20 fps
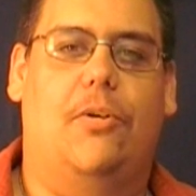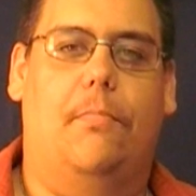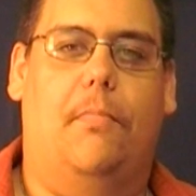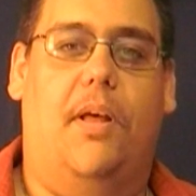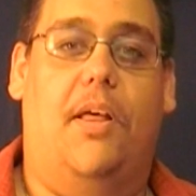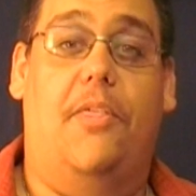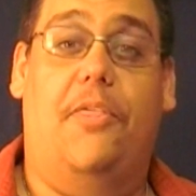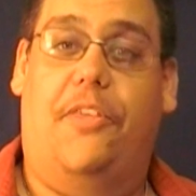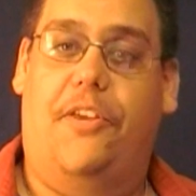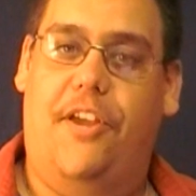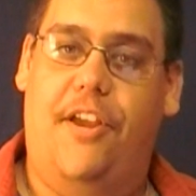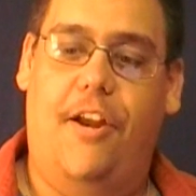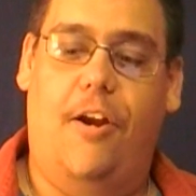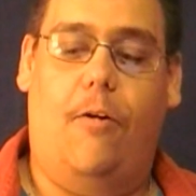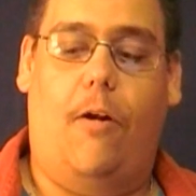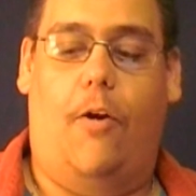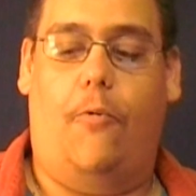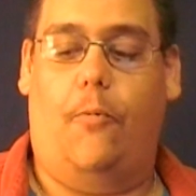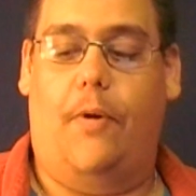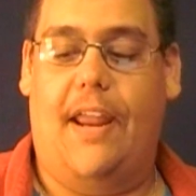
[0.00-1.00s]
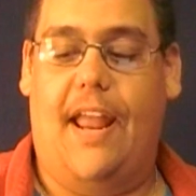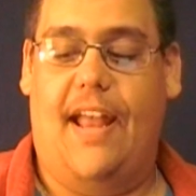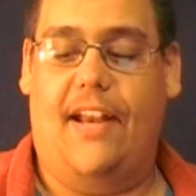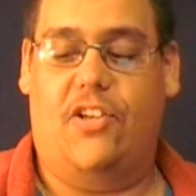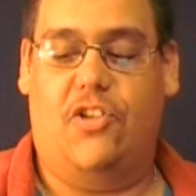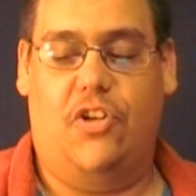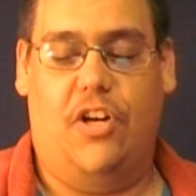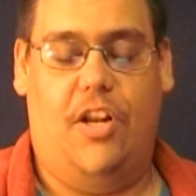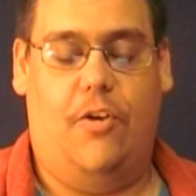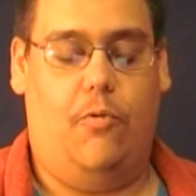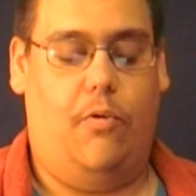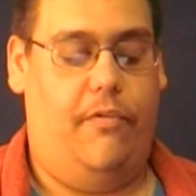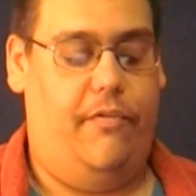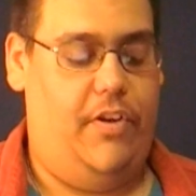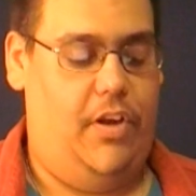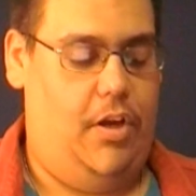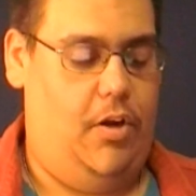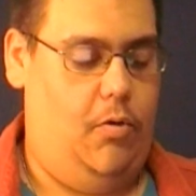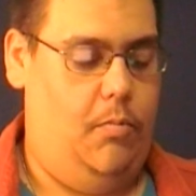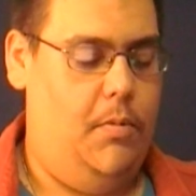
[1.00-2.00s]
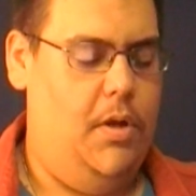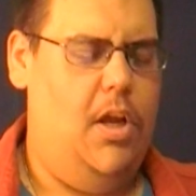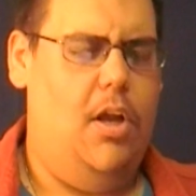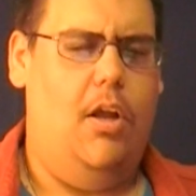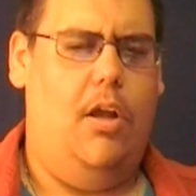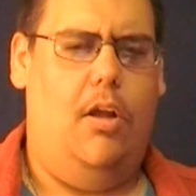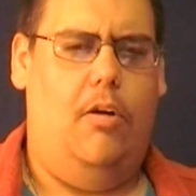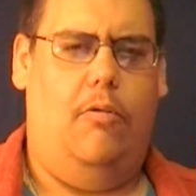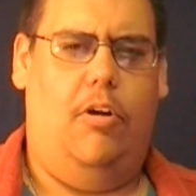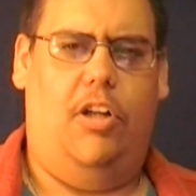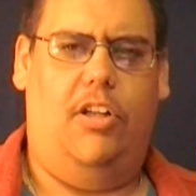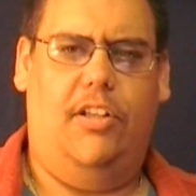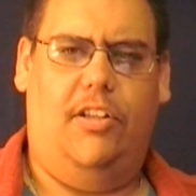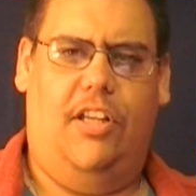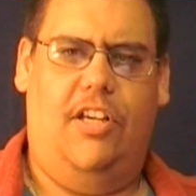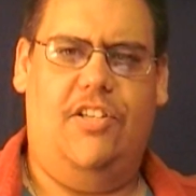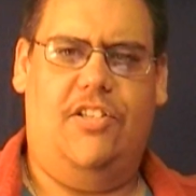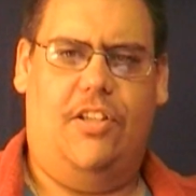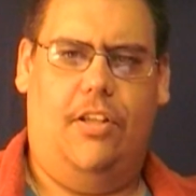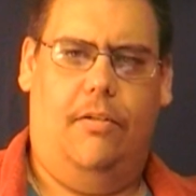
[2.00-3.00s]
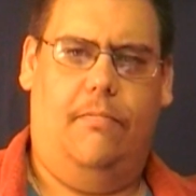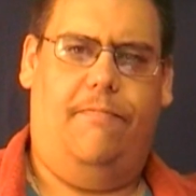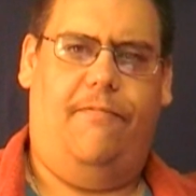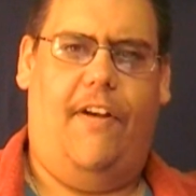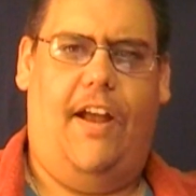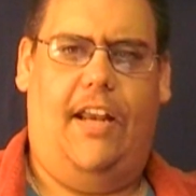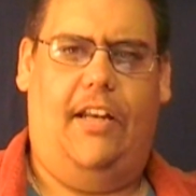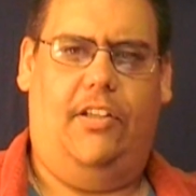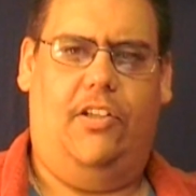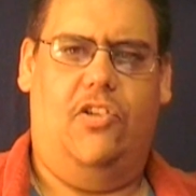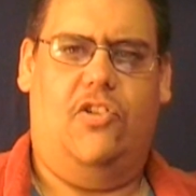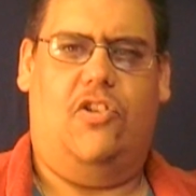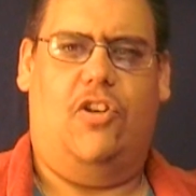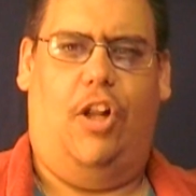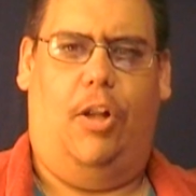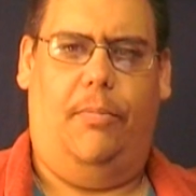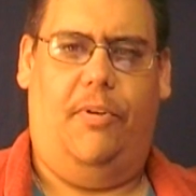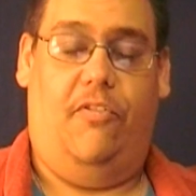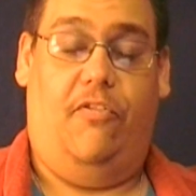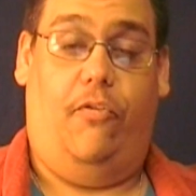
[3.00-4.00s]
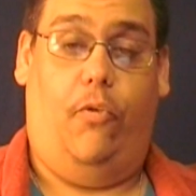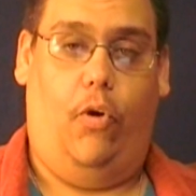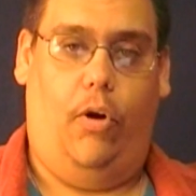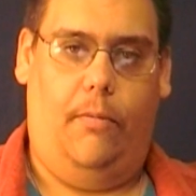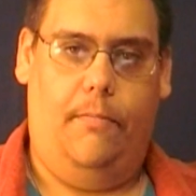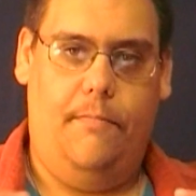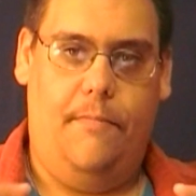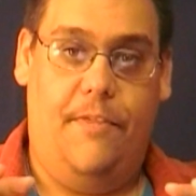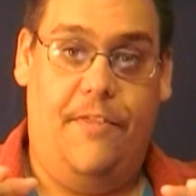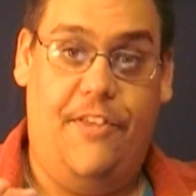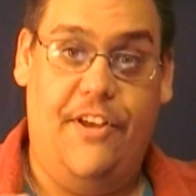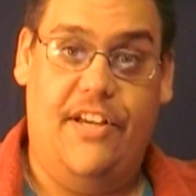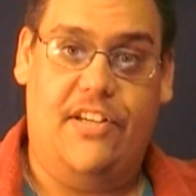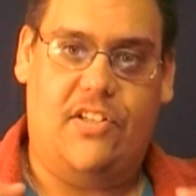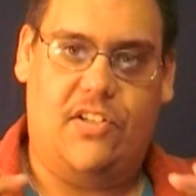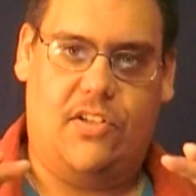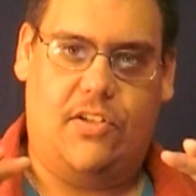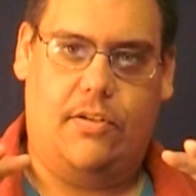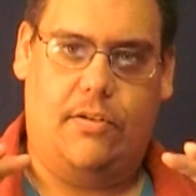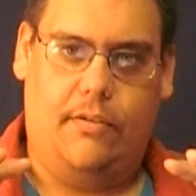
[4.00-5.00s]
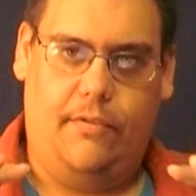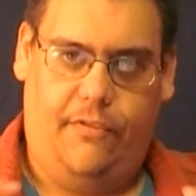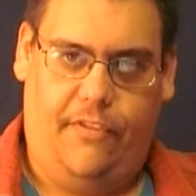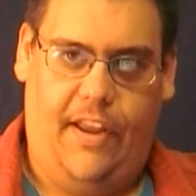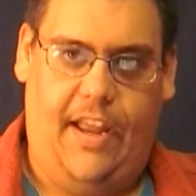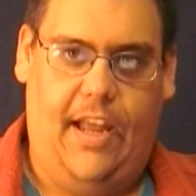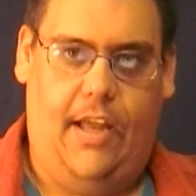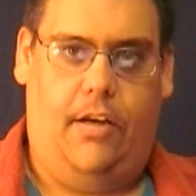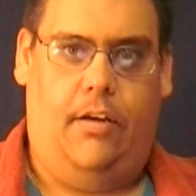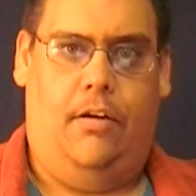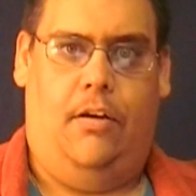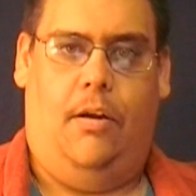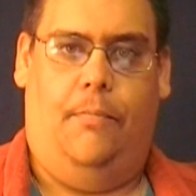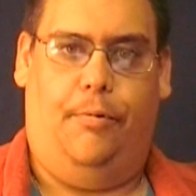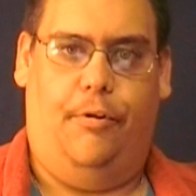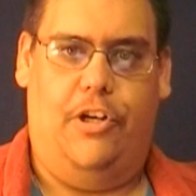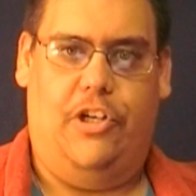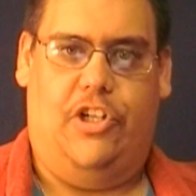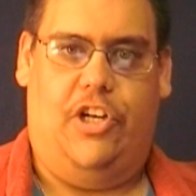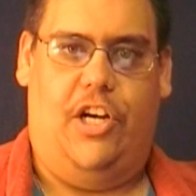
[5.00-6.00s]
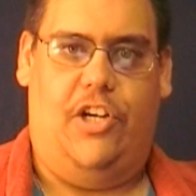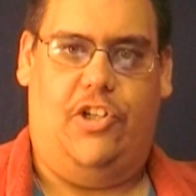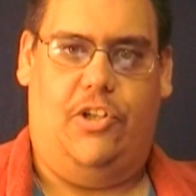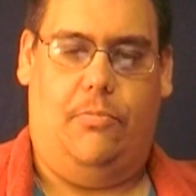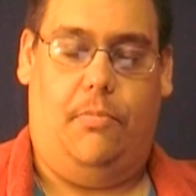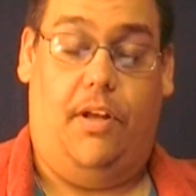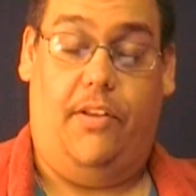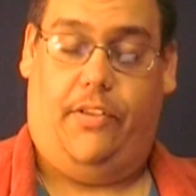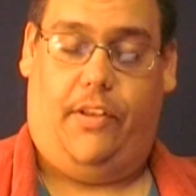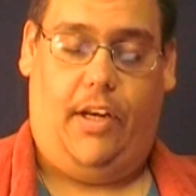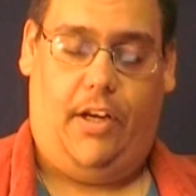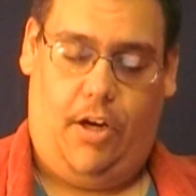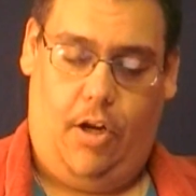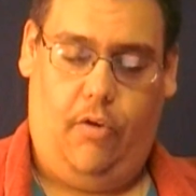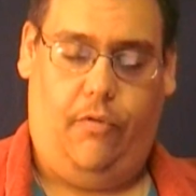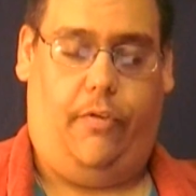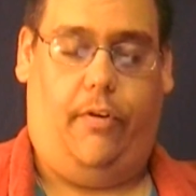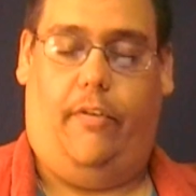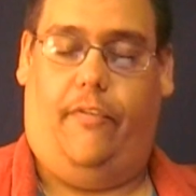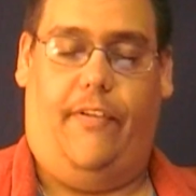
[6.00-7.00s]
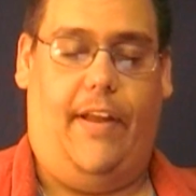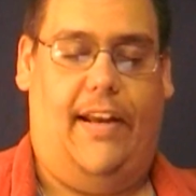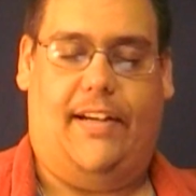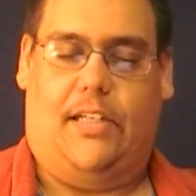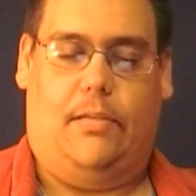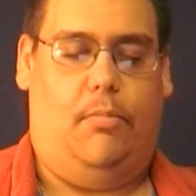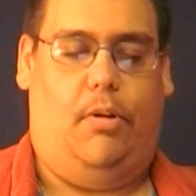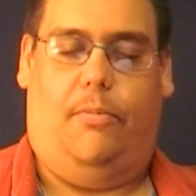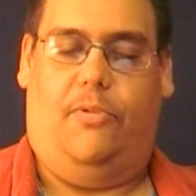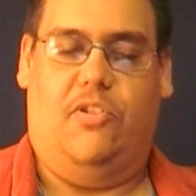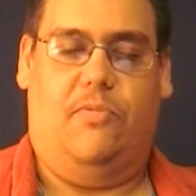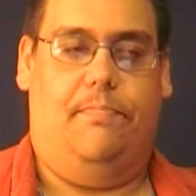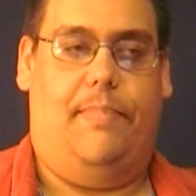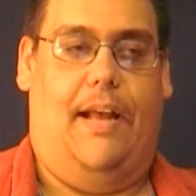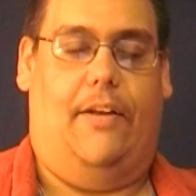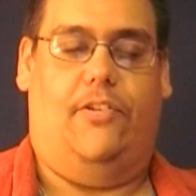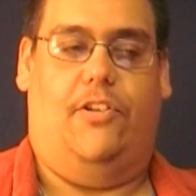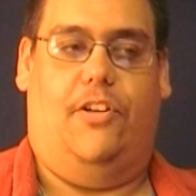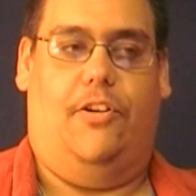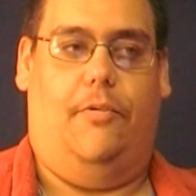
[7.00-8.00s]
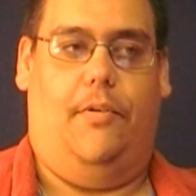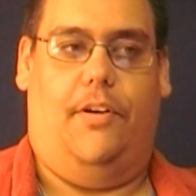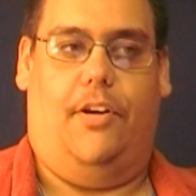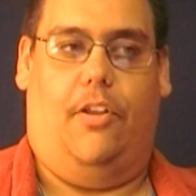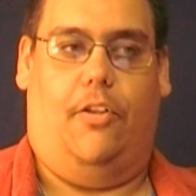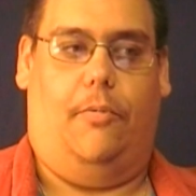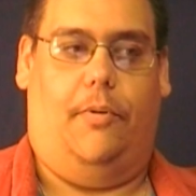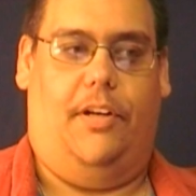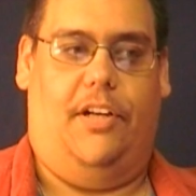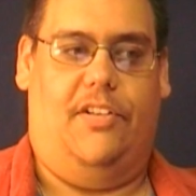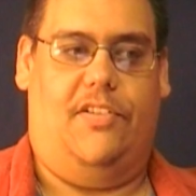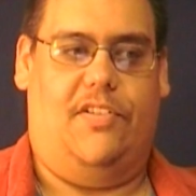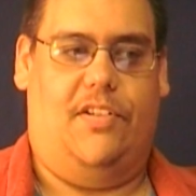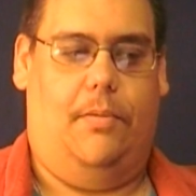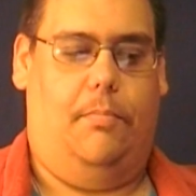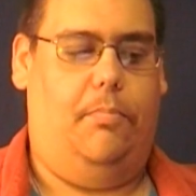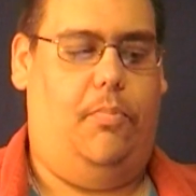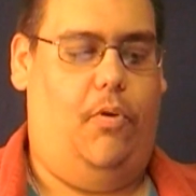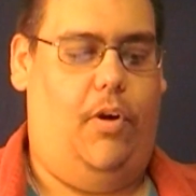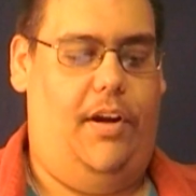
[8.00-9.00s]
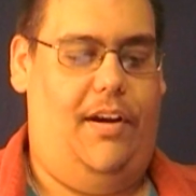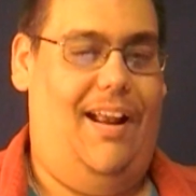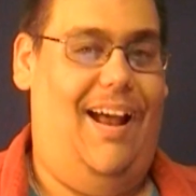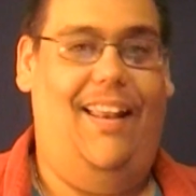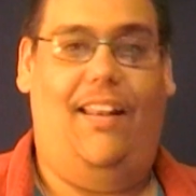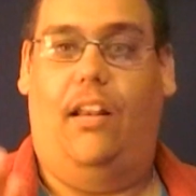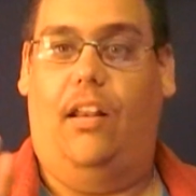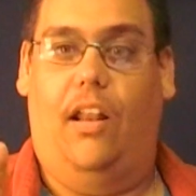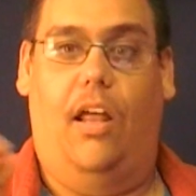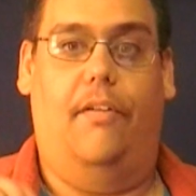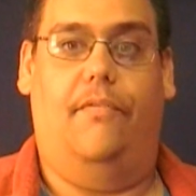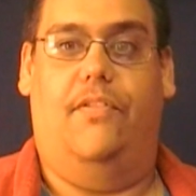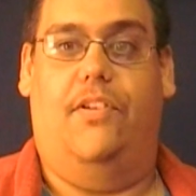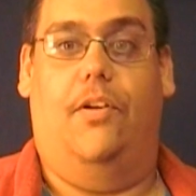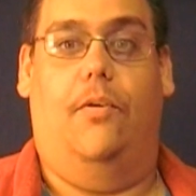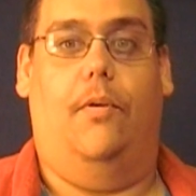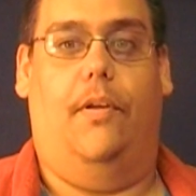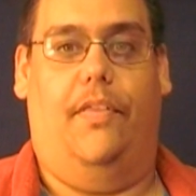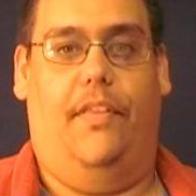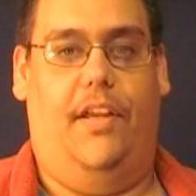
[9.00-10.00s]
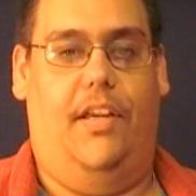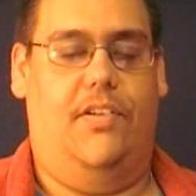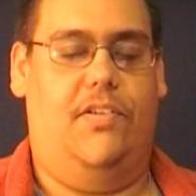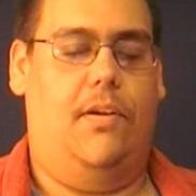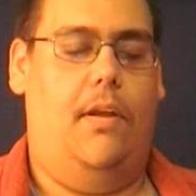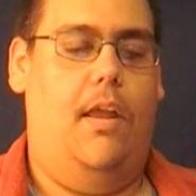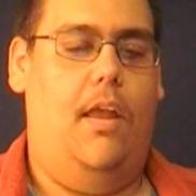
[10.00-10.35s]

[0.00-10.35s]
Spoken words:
Month here on Reaction and Review. Well, at least the final installment for this Fan Appreciation Month. I know for a fact I'm almost bound to do another one at some point. I love doing these.